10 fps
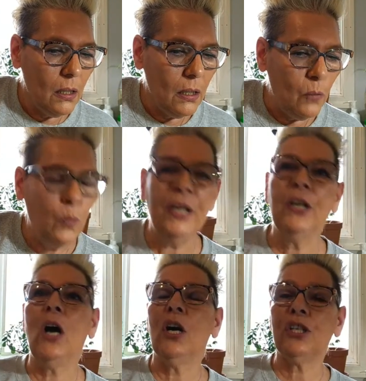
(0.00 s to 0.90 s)

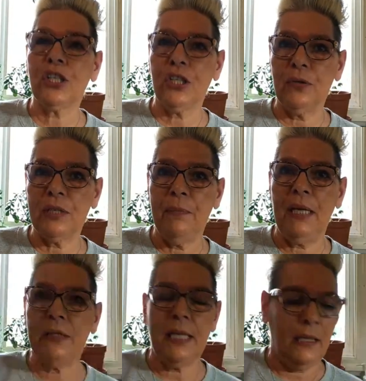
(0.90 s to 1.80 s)
Where our snow's
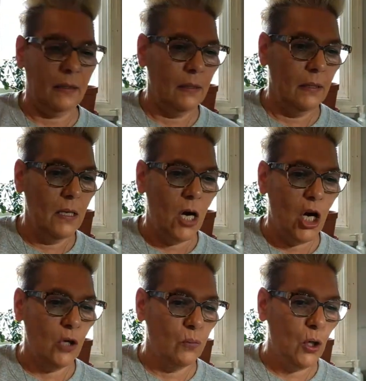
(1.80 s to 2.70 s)
melting.
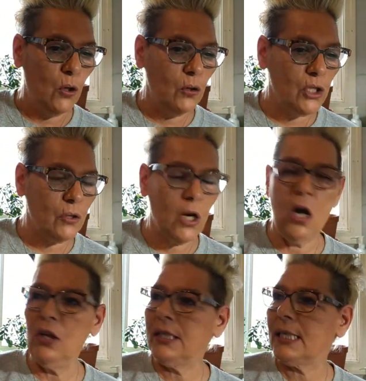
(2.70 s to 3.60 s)
Our roads are
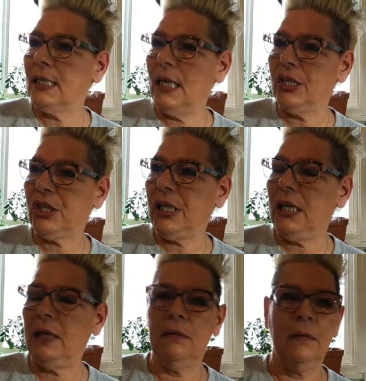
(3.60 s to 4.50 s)
all
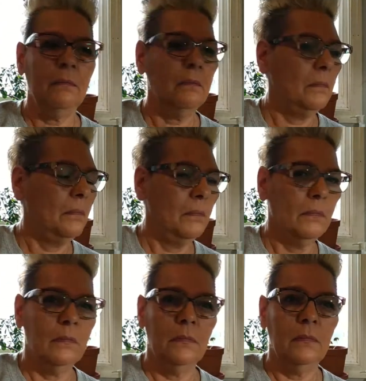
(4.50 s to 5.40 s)
slushy.
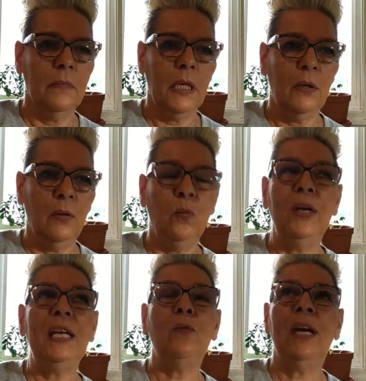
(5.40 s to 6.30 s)

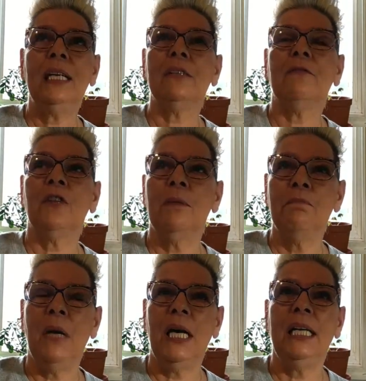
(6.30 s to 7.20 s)
We went from
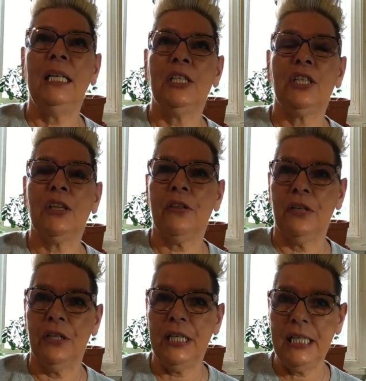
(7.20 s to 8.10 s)
minus
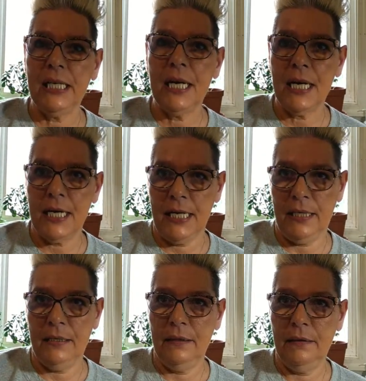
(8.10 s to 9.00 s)

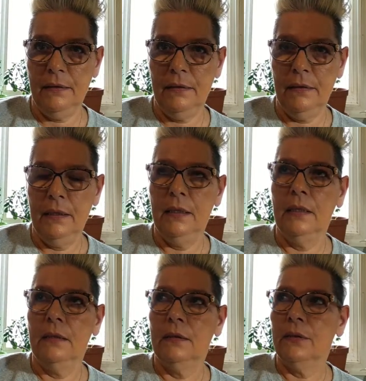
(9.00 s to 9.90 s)
39
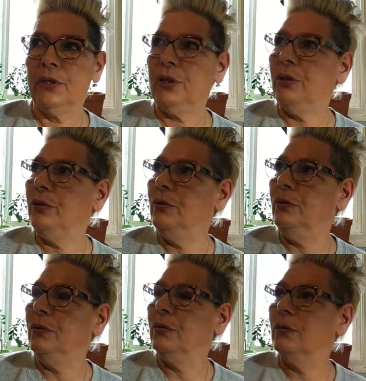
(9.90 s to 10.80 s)

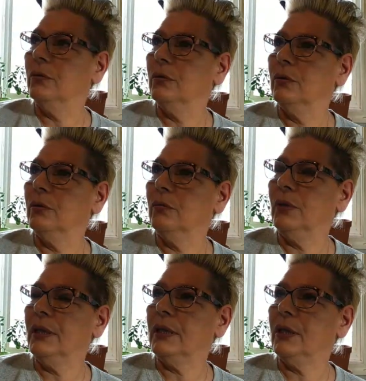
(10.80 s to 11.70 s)
to
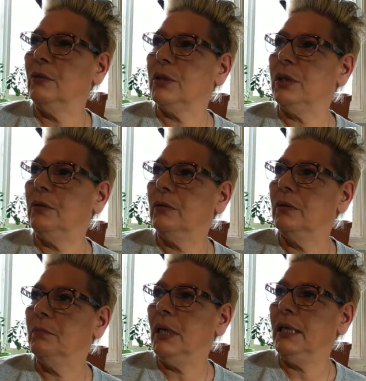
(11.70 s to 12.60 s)
what did it go to?
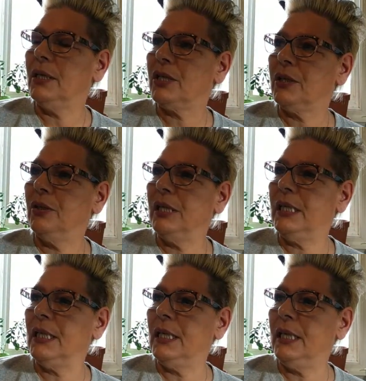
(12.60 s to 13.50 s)
Minus
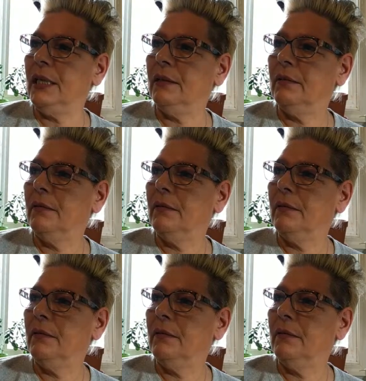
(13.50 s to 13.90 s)
39.